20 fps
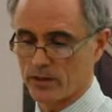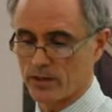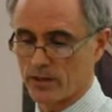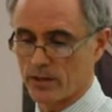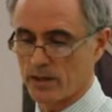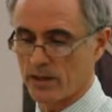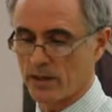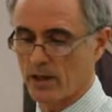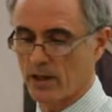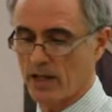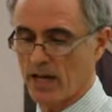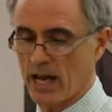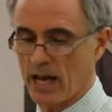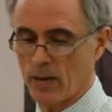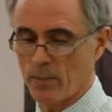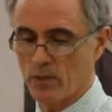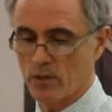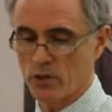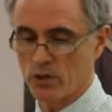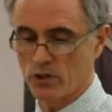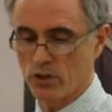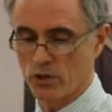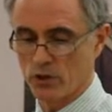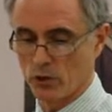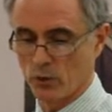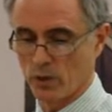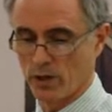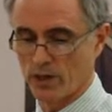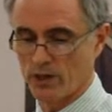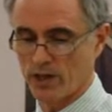"It's a thing that happens to
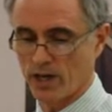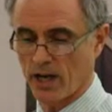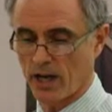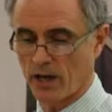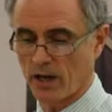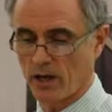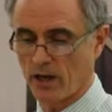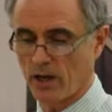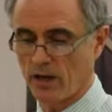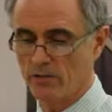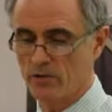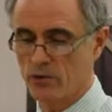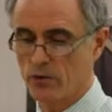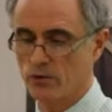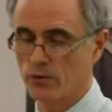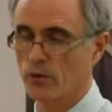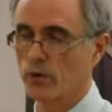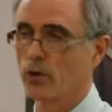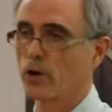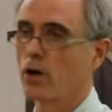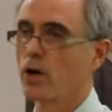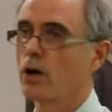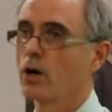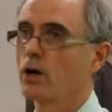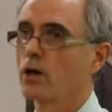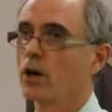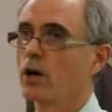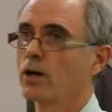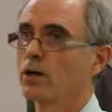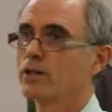you when a child loves you for a
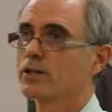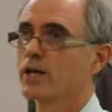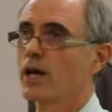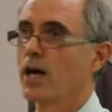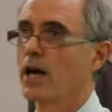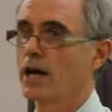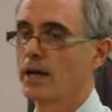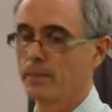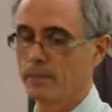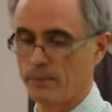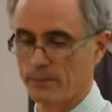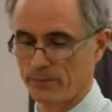long, long time.